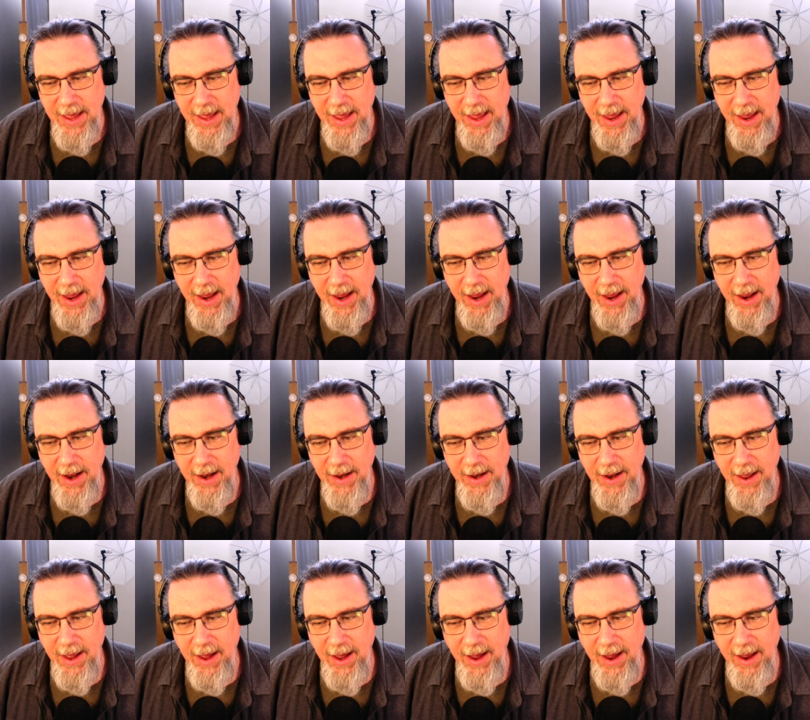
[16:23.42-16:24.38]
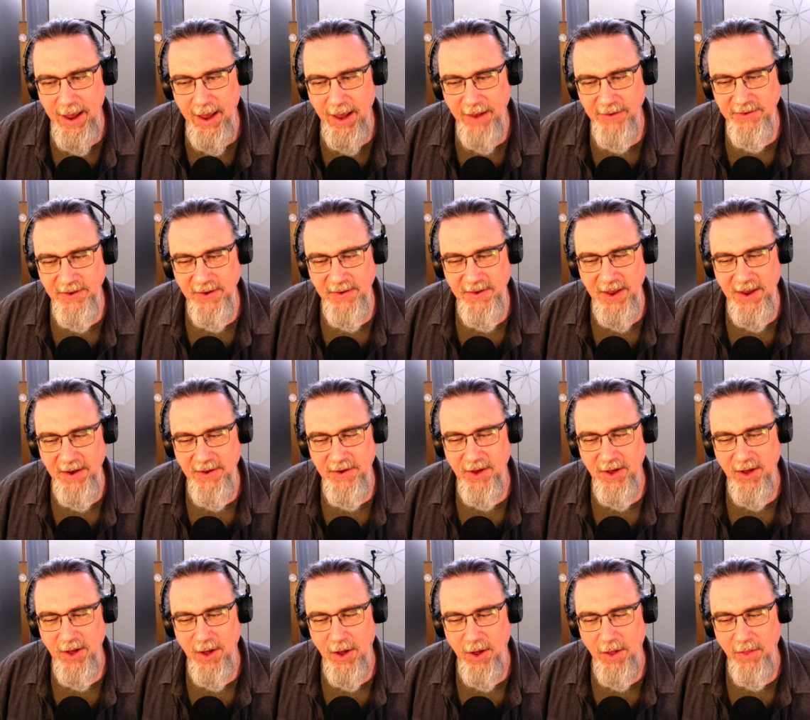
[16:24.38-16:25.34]
And I hesitate to
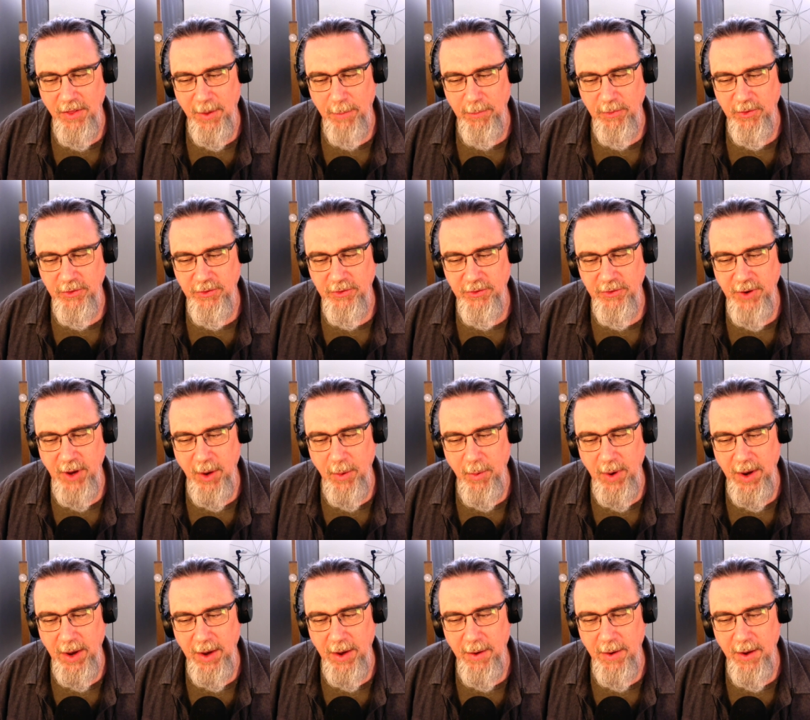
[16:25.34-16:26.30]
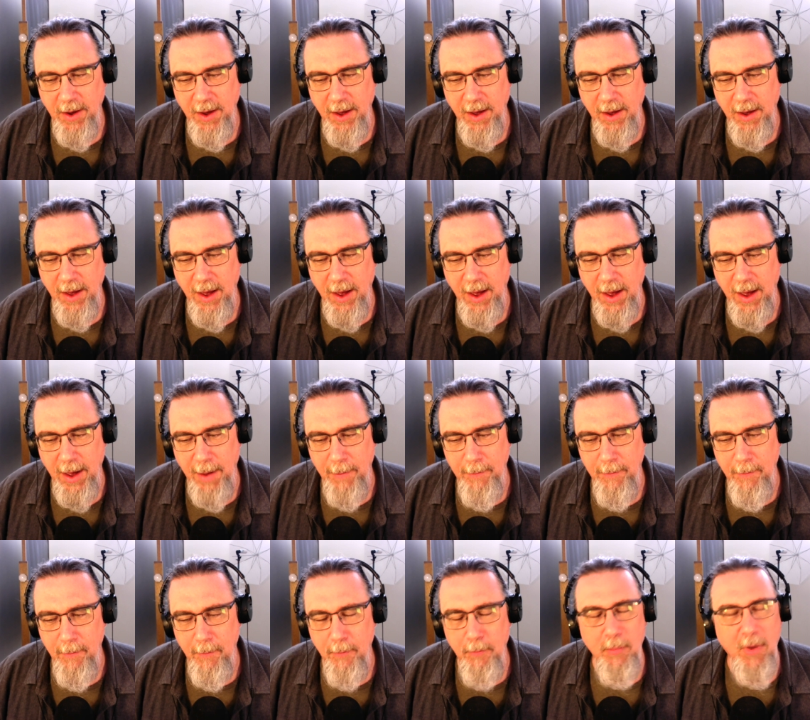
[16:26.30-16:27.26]
call them Stoic
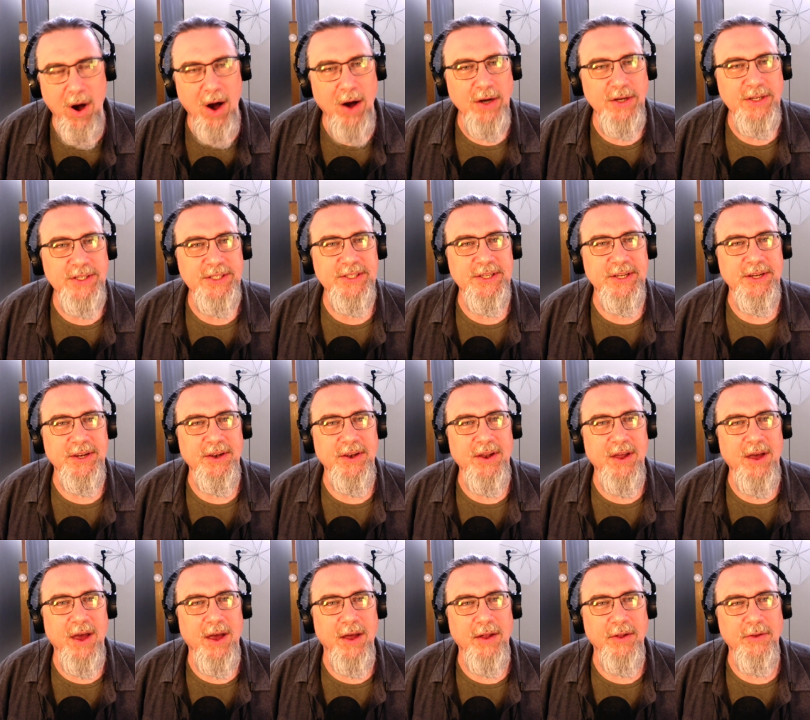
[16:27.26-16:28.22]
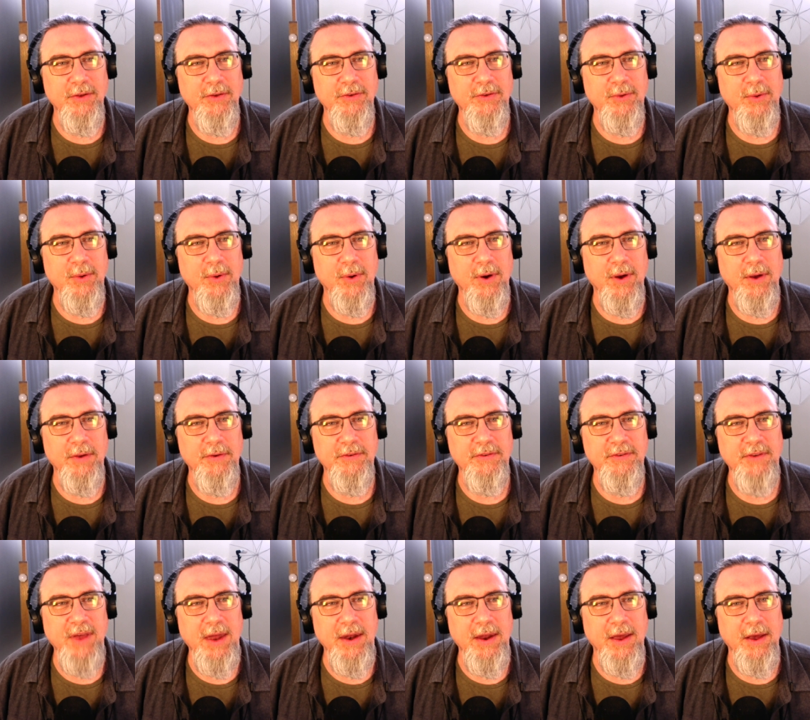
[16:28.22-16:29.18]
monks and nuns or
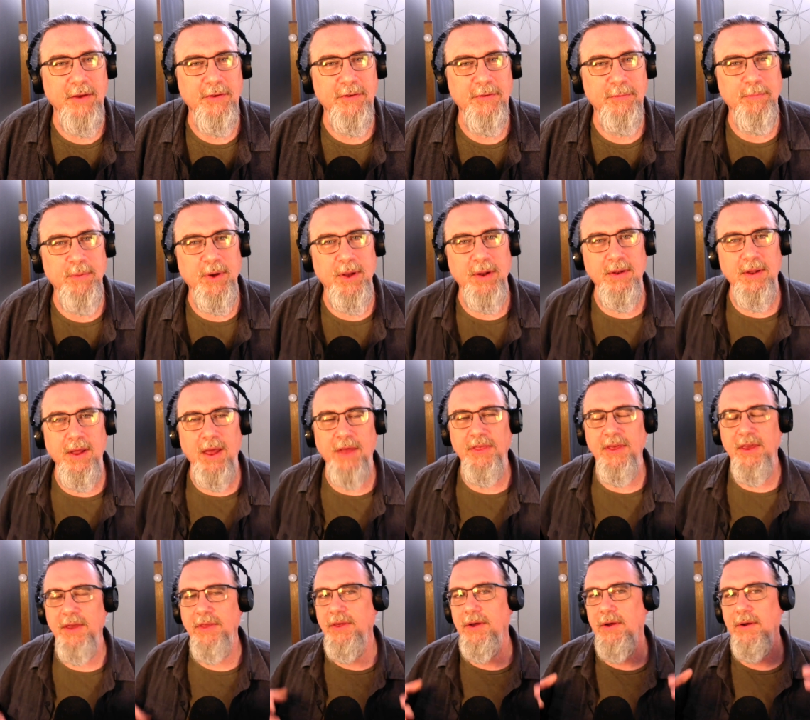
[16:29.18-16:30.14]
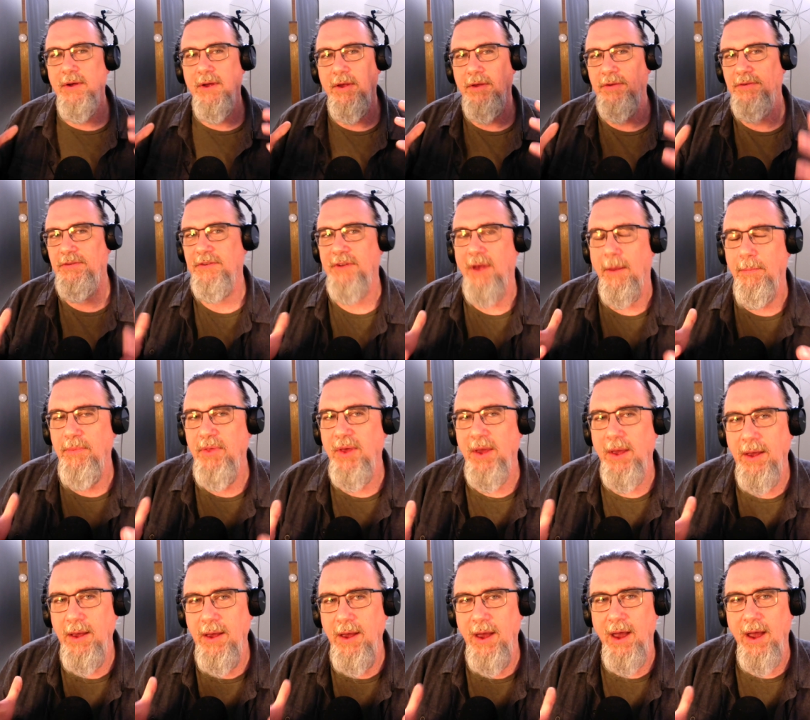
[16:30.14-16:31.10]
ascetics, but I think there is
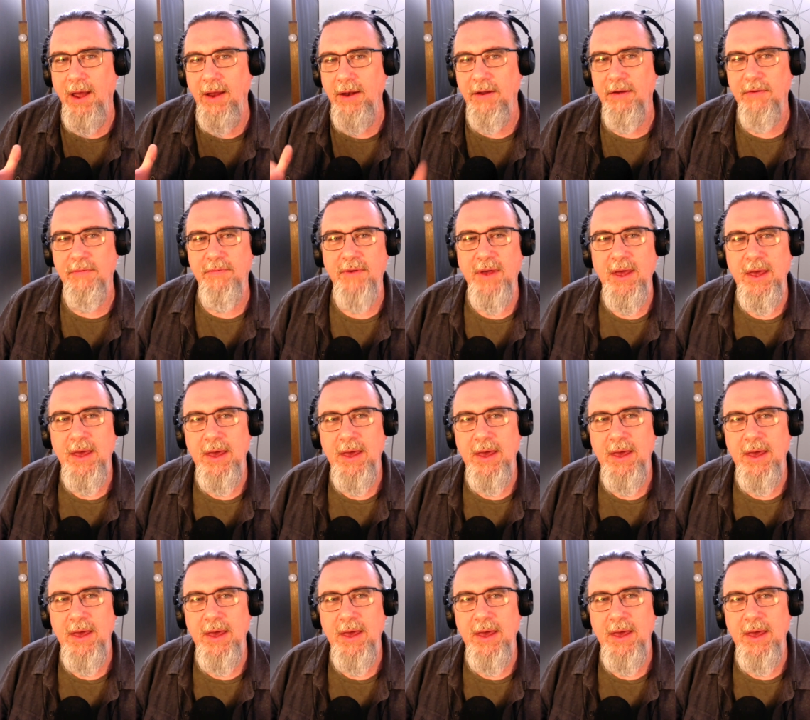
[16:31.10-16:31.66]
something kind of